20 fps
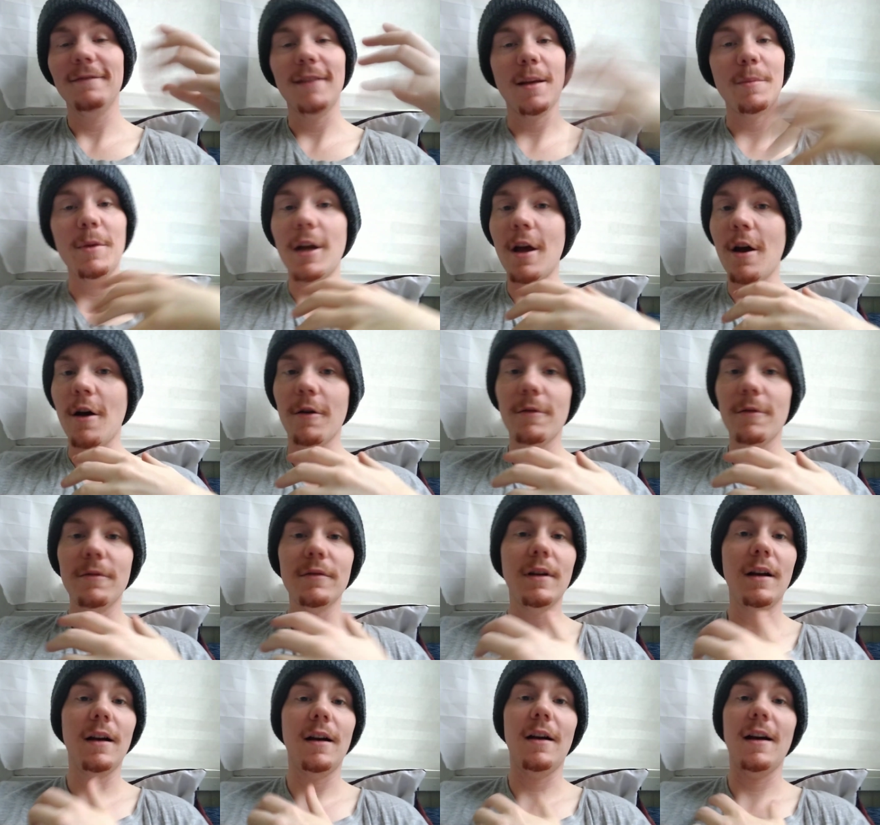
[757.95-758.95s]
Let me know.
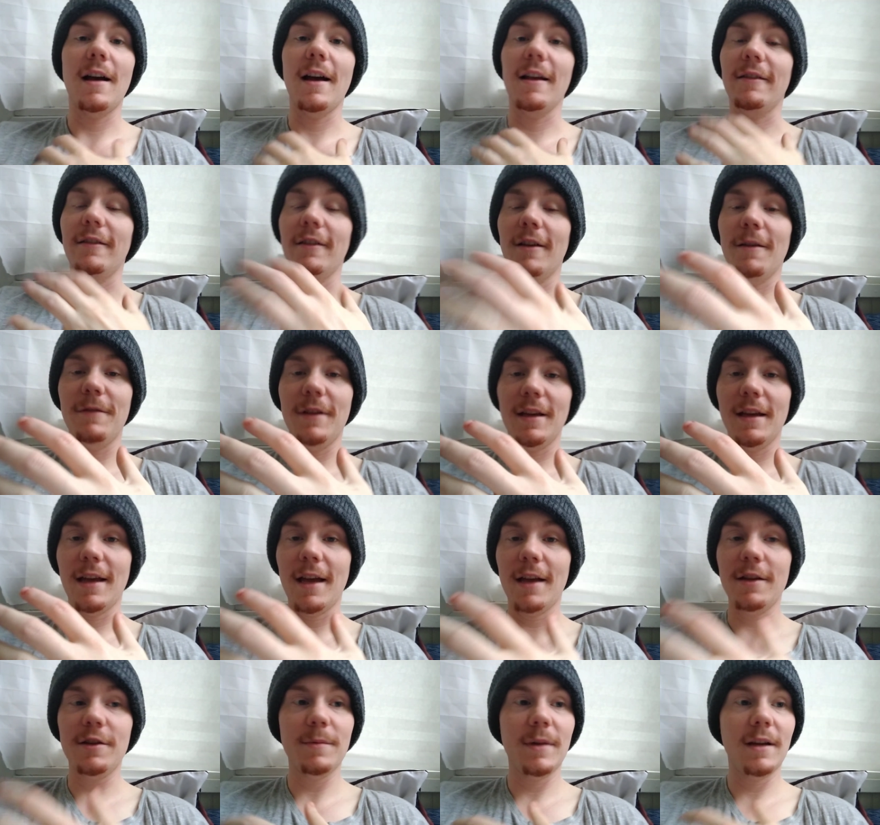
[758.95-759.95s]
I love the
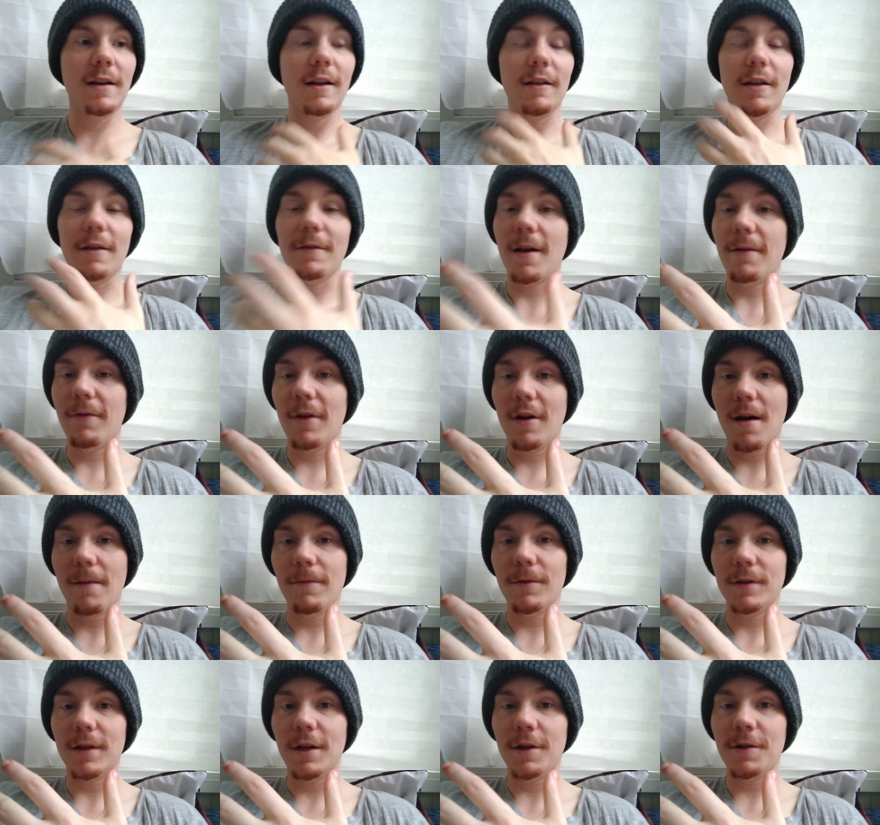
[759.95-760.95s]
engagement. I love having
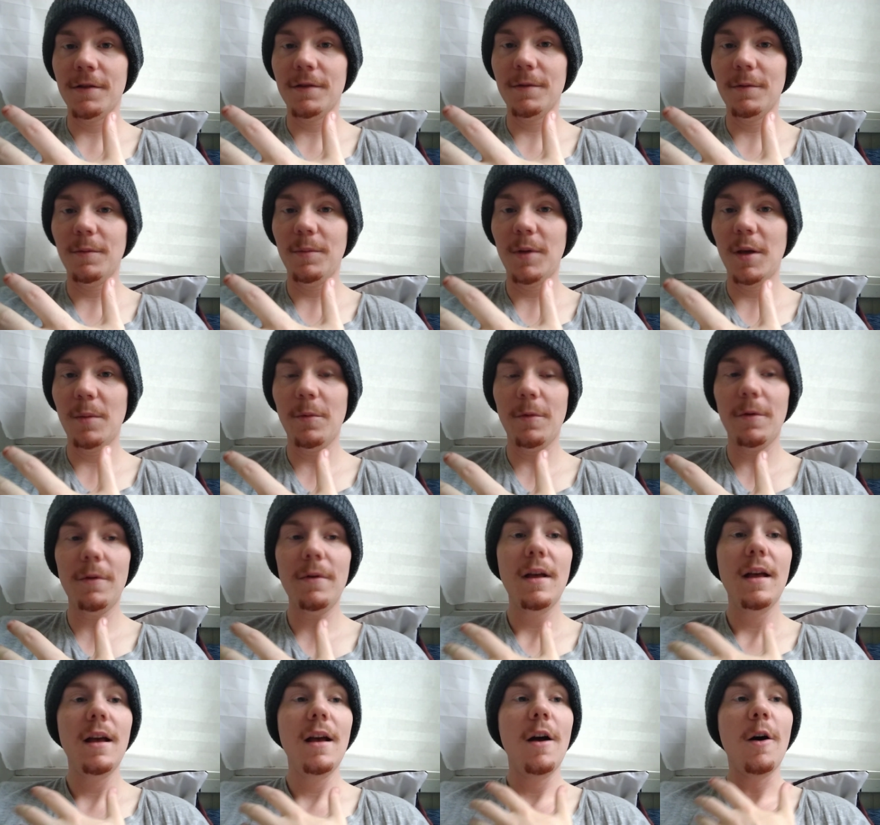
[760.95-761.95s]
conversations with
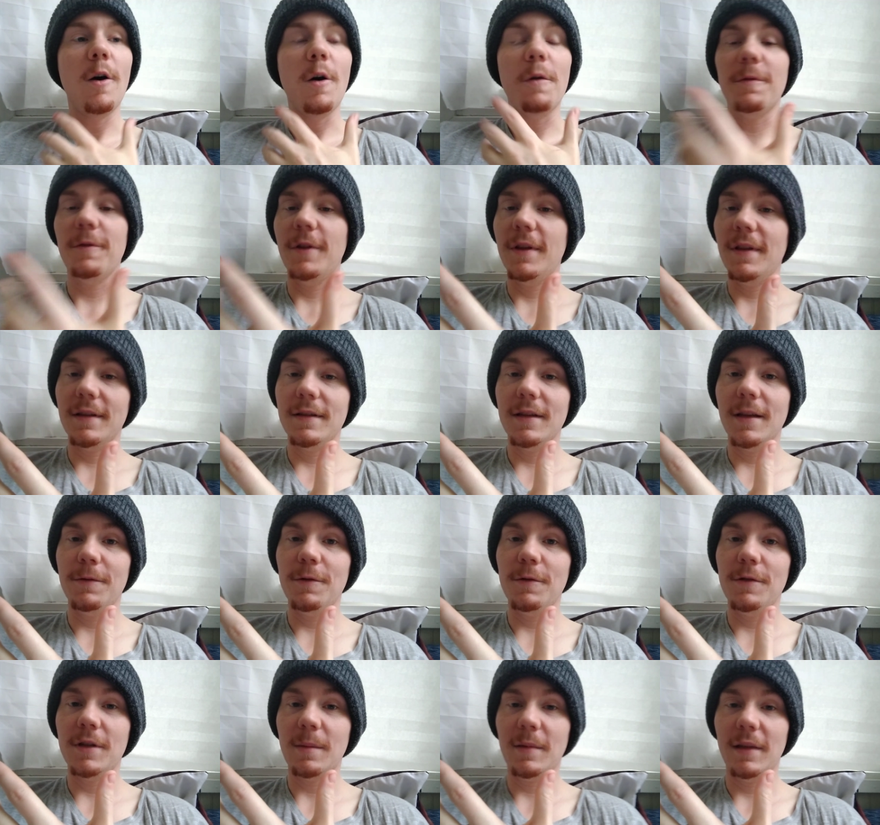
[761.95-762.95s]
people. Hopefully this
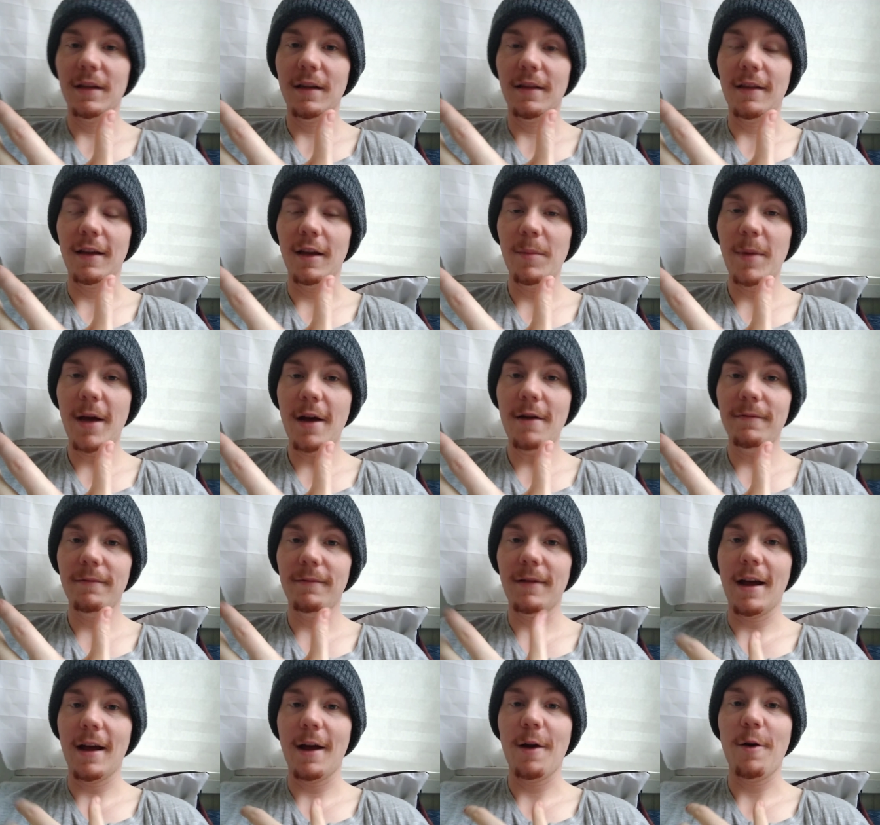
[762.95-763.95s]
gives you something to think about.
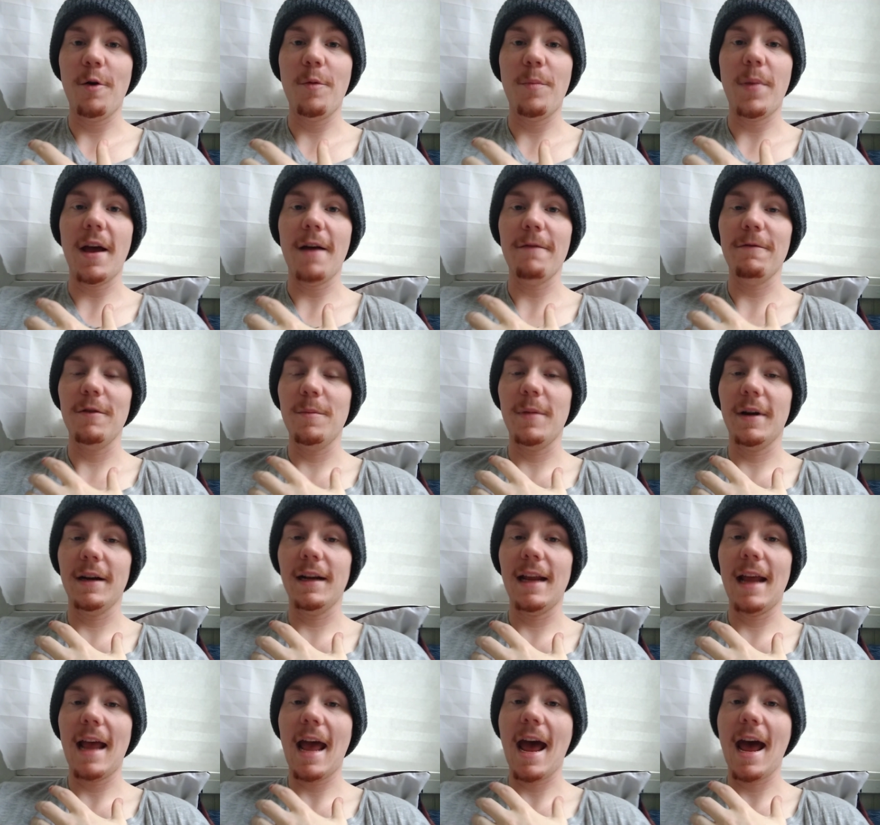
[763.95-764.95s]
I hope
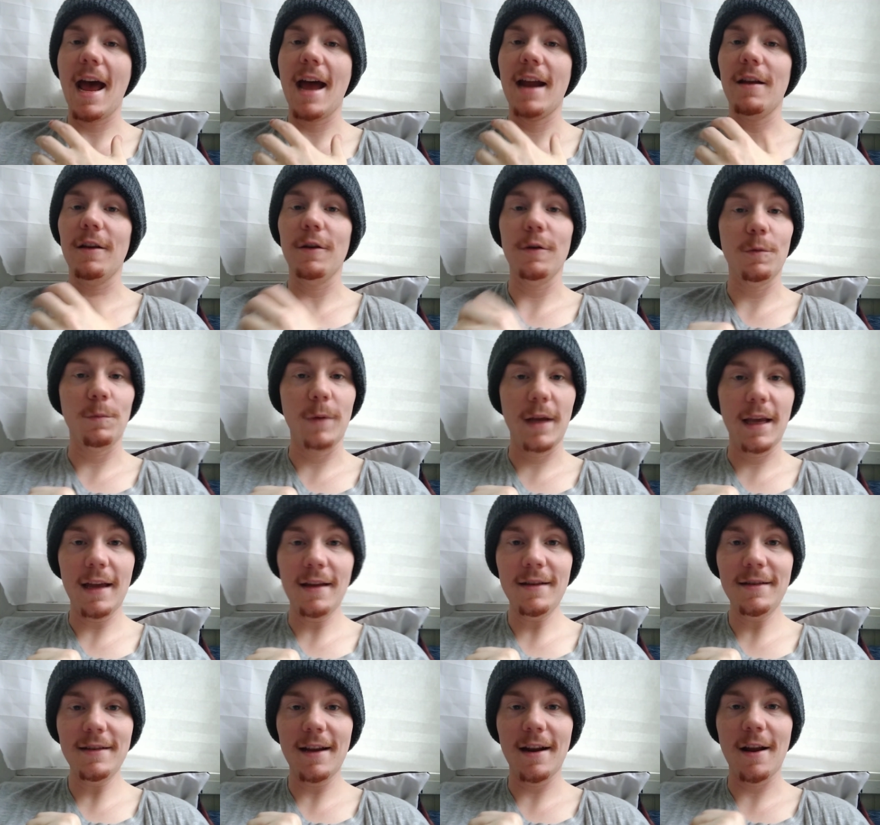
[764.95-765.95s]
everybody had a good
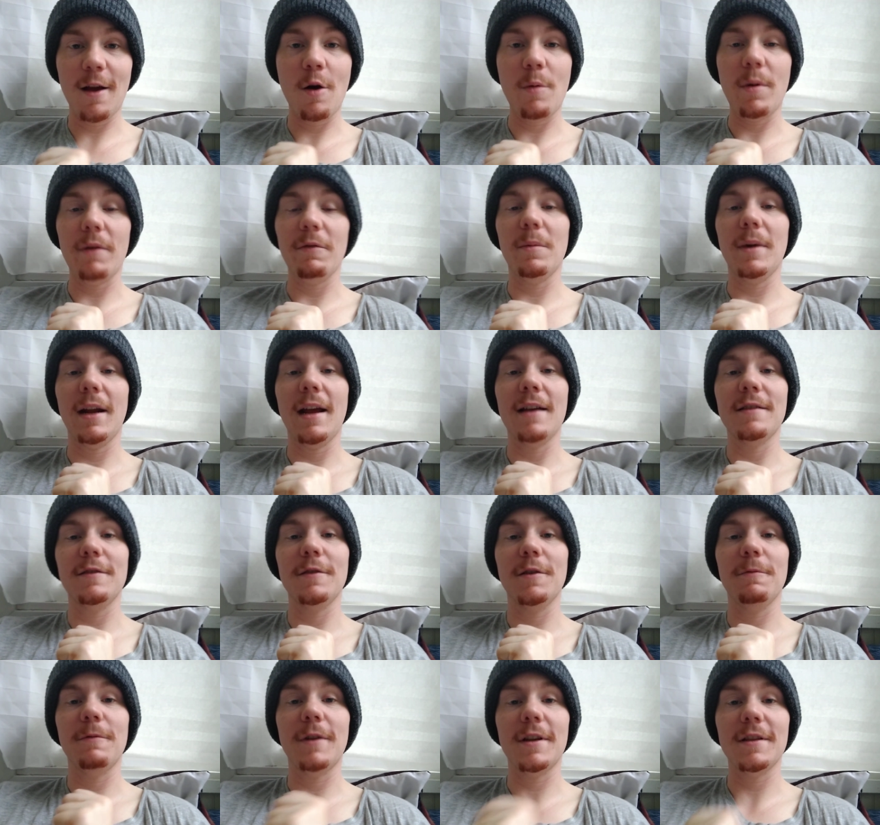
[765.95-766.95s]
weekend, and I hope everybody has
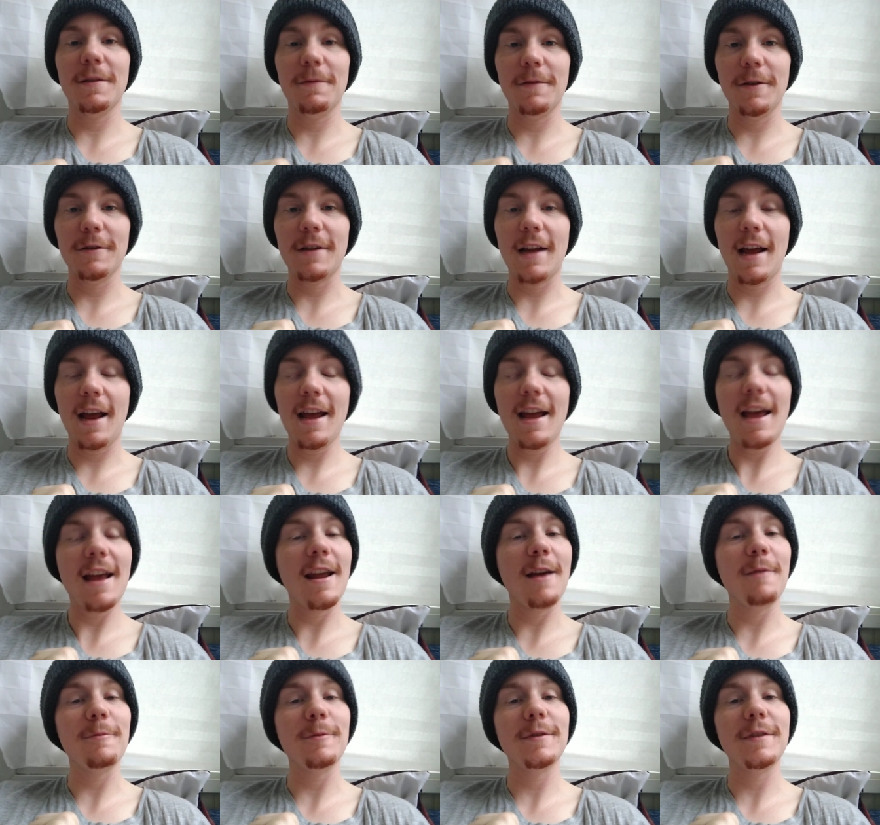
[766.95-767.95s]
a good rest of their day,
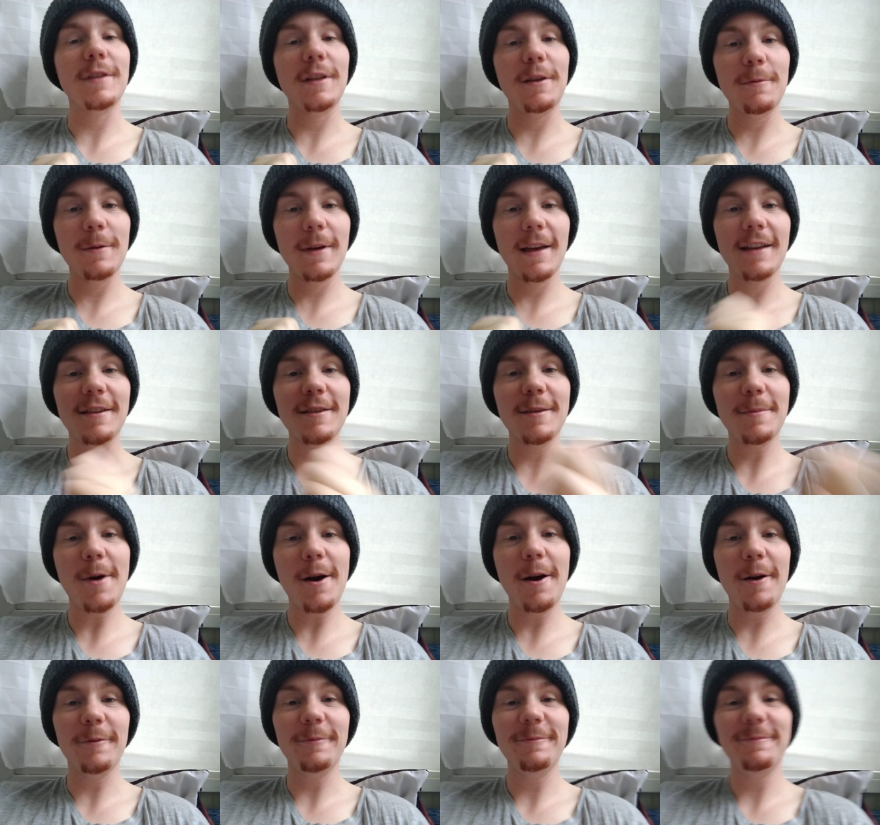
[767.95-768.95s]
and I will see you again
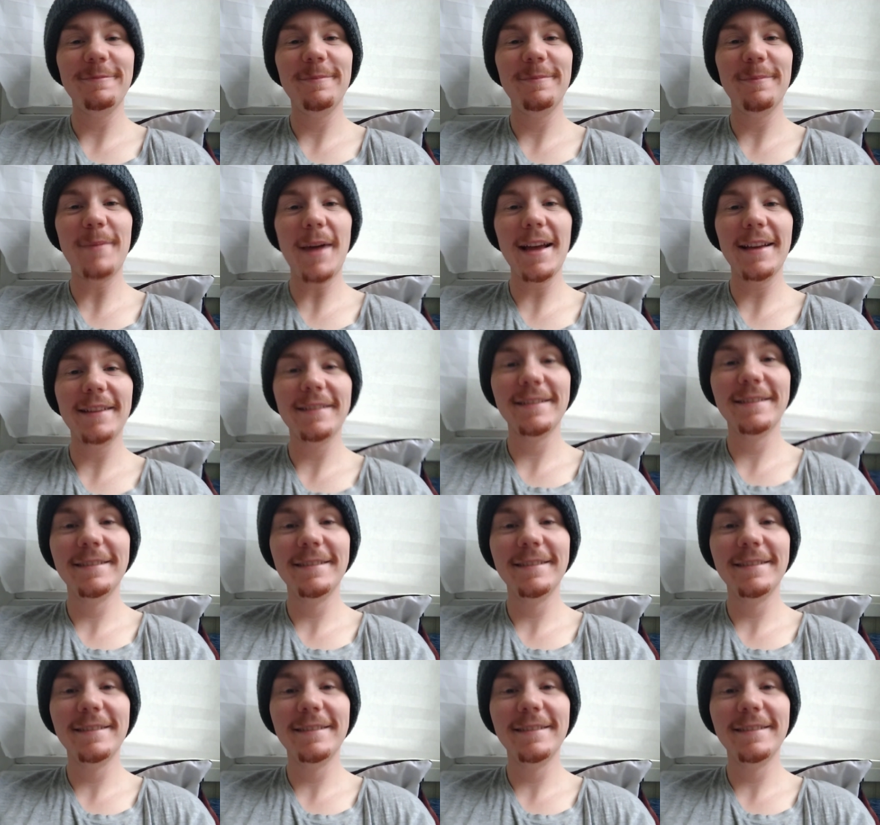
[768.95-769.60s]
tomorrow. Bye.